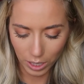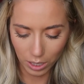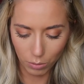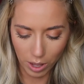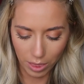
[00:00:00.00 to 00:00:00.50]

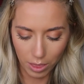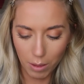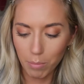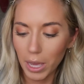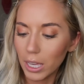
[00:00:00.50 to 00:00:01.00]
in with
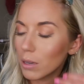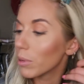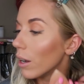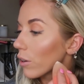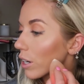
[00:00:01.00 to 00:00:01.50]

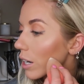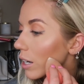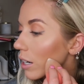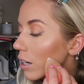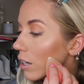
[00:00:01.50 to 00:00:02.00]
baking
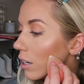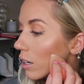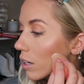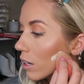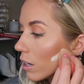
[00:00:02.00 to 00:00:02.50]
powder
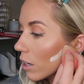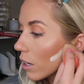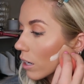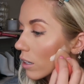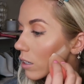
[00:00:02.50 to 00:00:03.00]

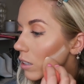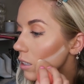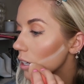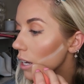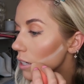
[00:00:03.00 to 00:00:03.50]
and
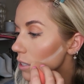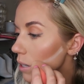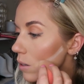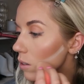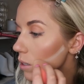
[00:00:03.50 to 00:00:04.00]
just edge
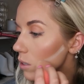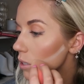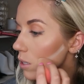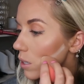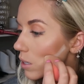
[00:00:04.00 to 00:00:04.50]
out our
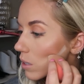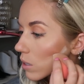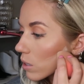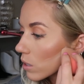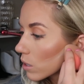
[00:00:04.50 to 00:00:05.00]

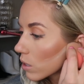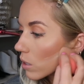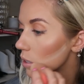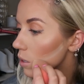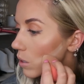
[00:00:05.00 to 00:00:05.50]
cheeks,
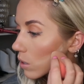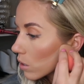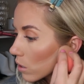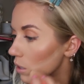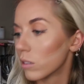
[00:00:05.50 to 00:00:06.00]

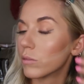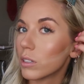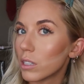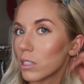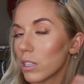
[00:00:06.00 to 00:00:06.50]

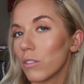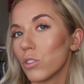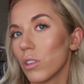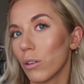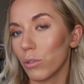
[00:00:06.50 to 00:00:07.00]
because this
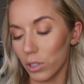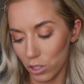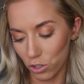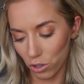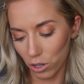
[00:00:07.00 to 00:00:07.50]
gives you that
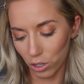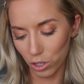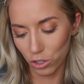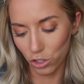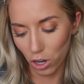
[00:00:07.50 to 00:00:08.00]
really
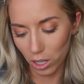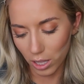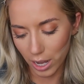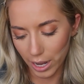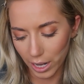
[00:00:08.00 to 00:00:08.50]
strong
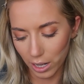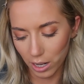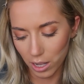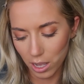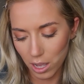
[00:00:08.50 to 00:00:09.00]

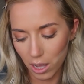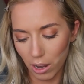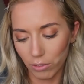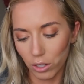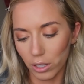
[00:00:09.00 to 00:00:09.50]
jawline.
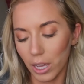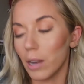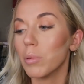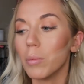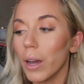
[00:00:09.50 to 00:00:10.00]
I've literally
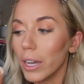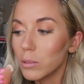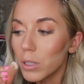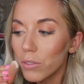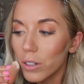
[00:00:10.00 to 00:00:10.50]
had people
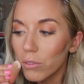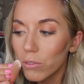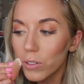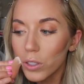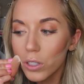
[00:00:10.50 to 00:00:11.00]
ask me if I have
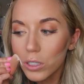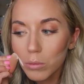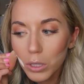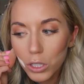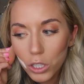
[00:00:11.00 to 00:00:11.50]

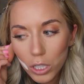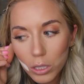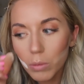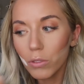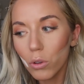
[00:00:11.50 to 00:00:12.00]
fillers in my
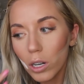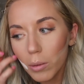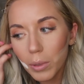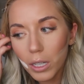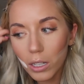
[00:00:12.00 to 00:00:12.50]
cheeks
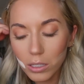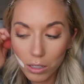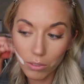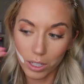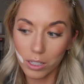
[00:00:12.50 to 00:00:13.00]
before
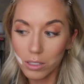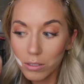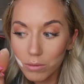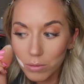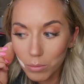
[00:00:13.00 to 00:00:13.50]
because of
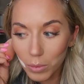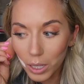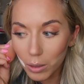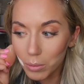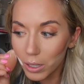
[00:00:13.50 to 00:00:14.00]
this
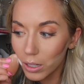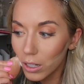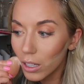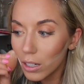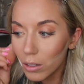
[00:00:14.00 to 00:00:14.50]
makeup
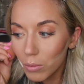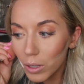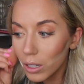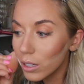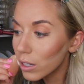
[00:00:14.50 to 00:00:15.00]
technique. I'm
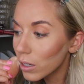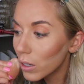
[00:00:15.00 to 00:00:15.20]
like,